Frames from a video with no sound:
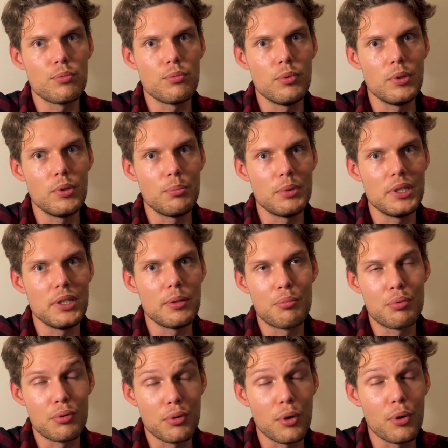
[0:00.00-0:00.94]
will be a
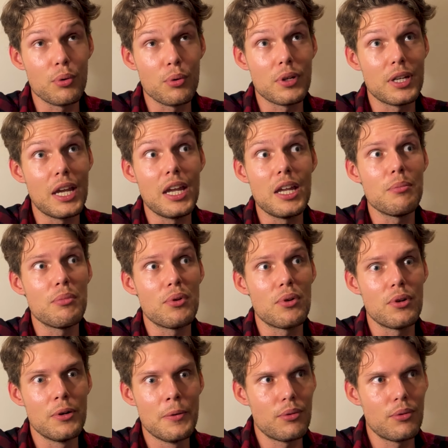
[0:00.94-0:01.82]
pro gamer,